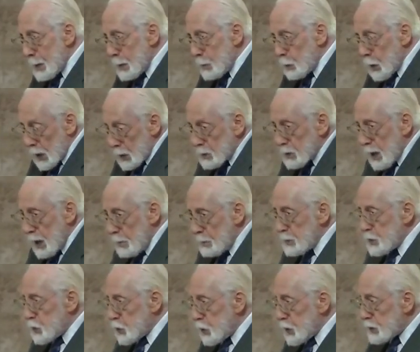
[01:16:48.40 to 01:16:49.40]
We'll
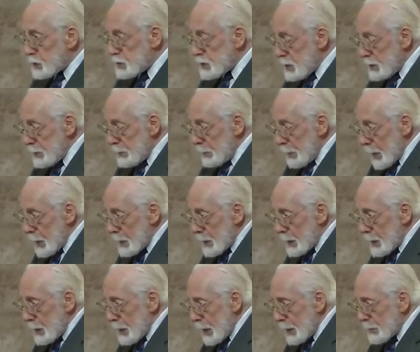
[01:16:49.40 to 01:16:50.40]
come to it
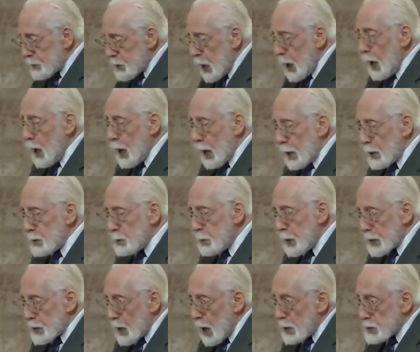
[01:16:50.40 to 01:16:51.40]
at the end,
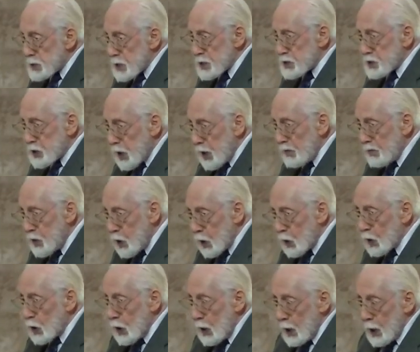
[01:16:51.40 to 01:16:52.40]
but I'll just give
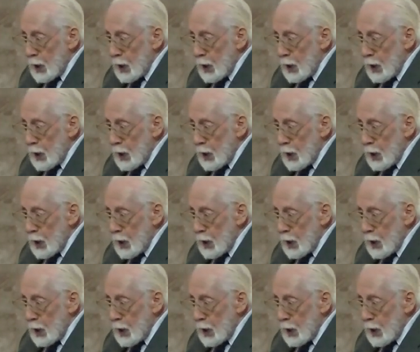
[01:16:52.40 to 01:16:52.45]
you